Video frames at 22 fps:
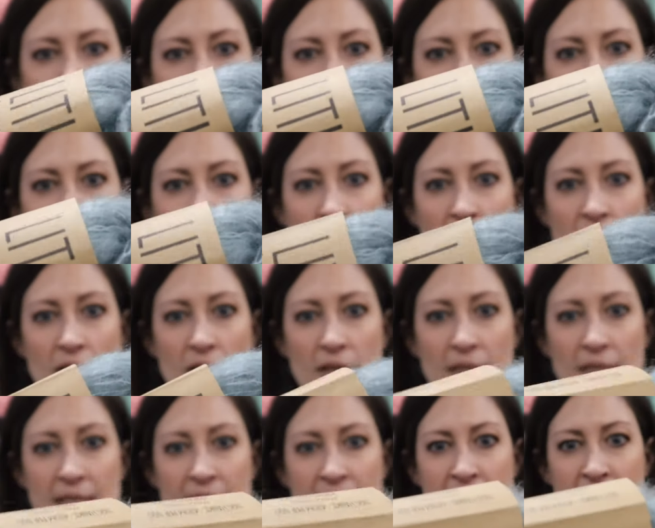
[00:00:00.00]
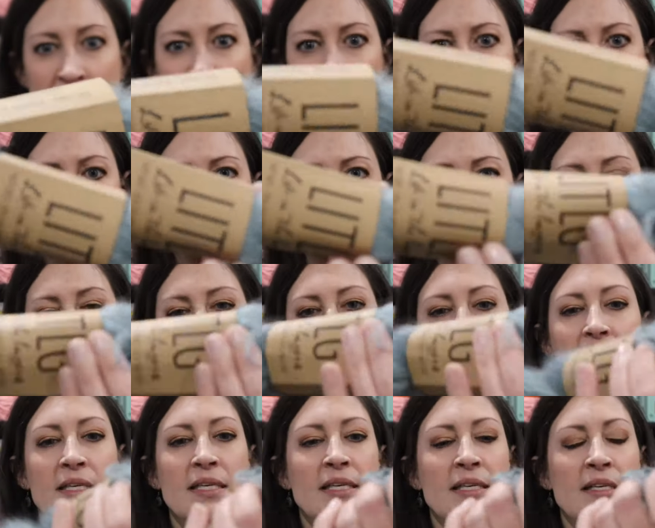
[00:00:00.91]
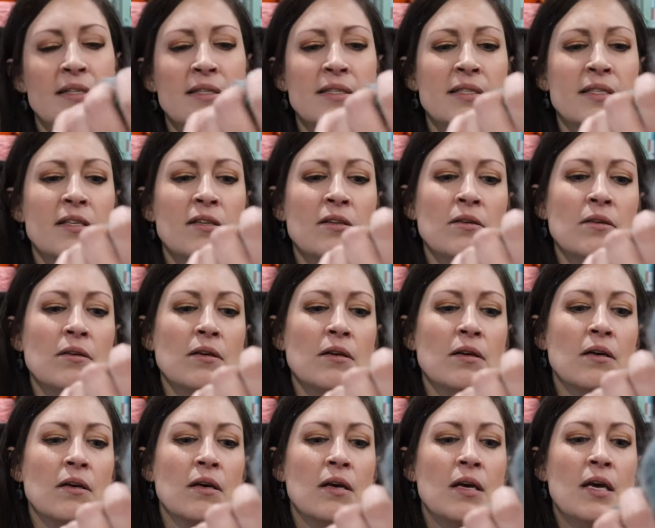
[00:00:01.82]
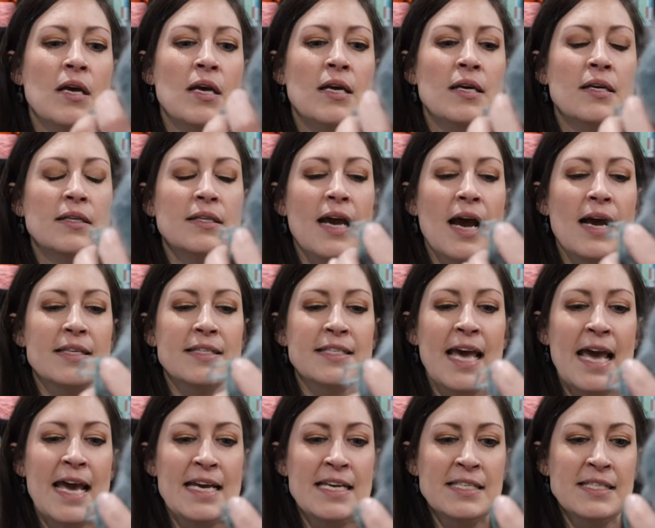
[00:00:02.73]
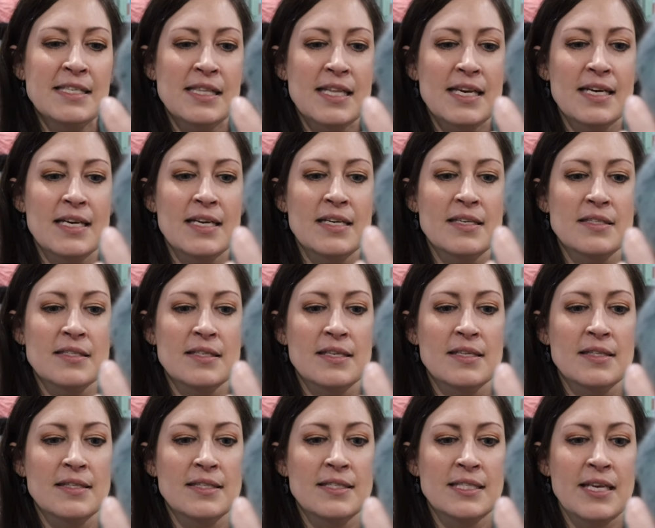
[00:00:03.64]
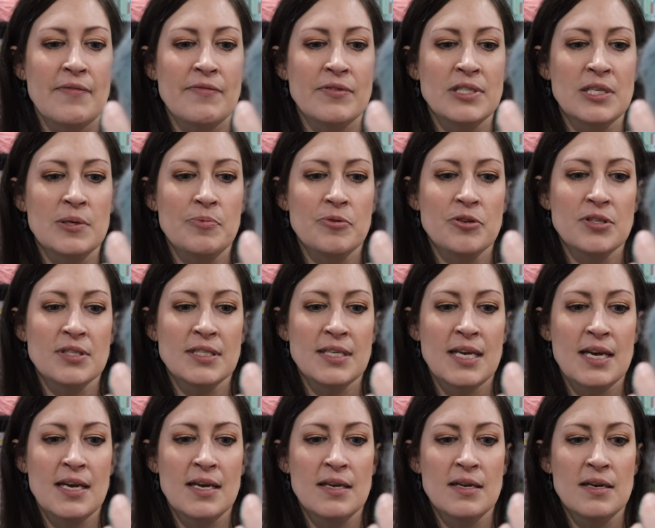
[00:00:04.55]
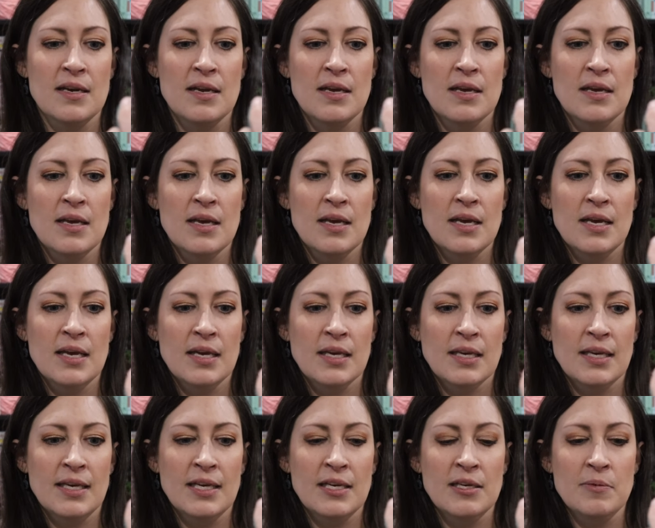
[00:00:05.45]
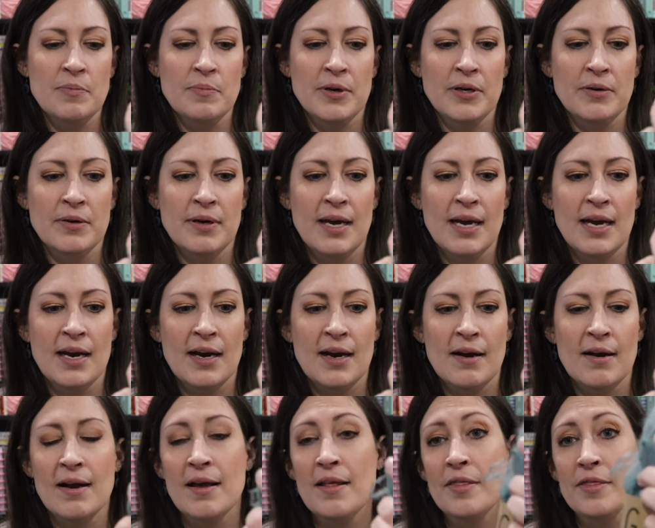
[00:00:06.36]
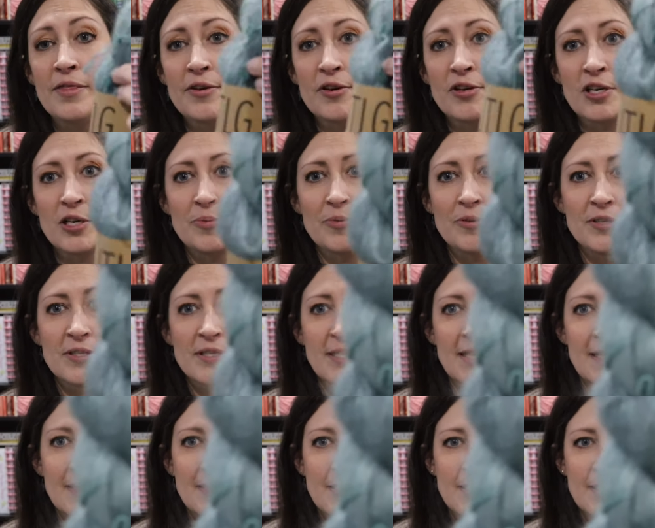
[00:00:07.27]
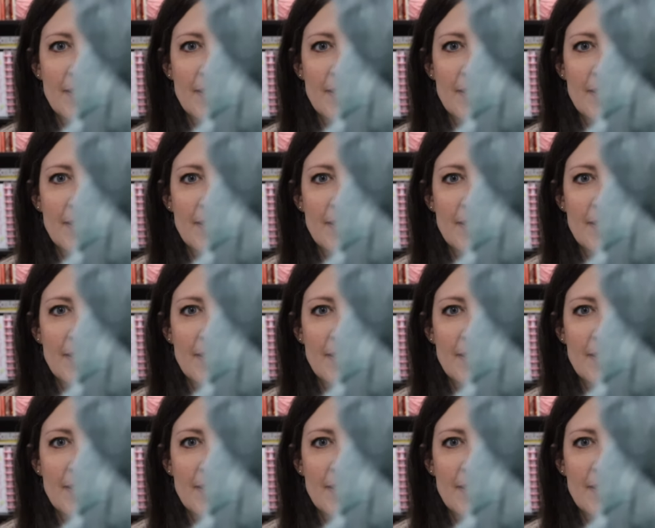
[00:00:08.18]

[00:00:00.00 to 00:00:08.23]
their kid. What is it? Kid silk. Yeah, it's Hayes lace. It's 70% kid mohair and 30%